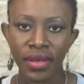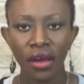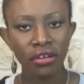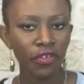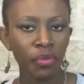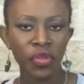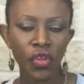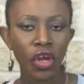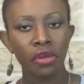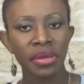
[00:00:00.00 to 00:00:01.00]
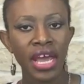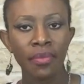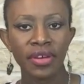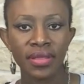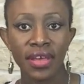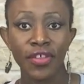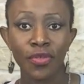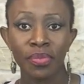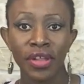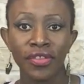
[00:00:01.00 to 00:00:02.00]
Like, I never thought I'd be happy to say this,
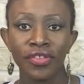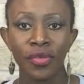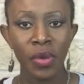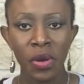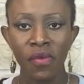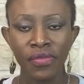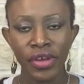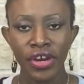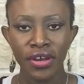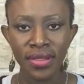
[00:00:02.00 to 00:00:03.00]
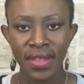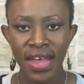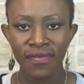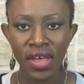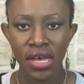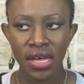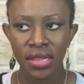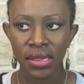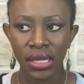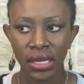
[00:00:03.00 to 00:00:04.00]
but the werewolves are here to save
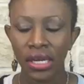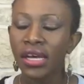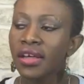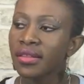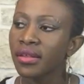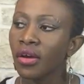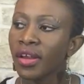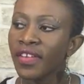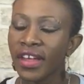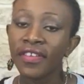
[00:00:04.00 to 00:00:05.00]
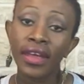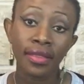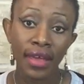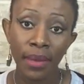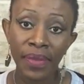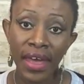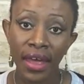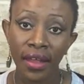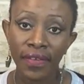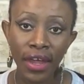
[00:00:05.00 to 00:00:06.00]
us. Blah. So in the end, they escape
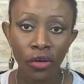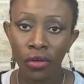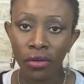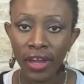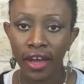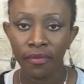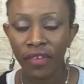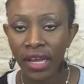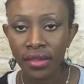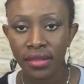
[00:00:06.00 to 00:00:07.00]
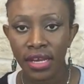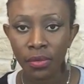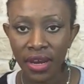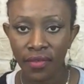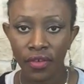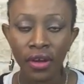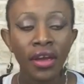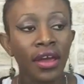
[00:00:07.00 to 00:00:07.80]
that whole, like, fight scene, whatever.